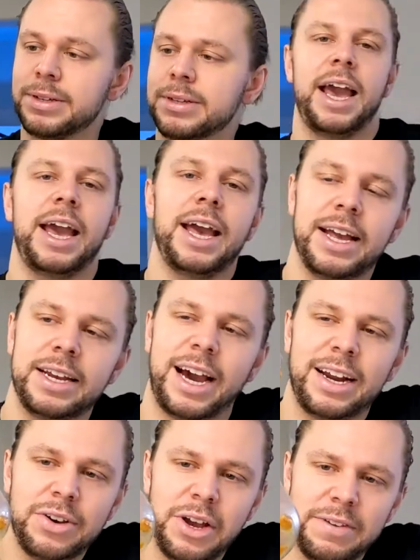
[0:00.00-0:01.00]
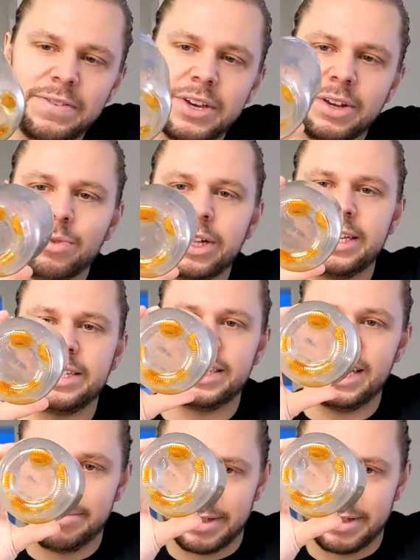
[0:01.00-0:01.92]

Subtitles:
And I don't know if you can really see,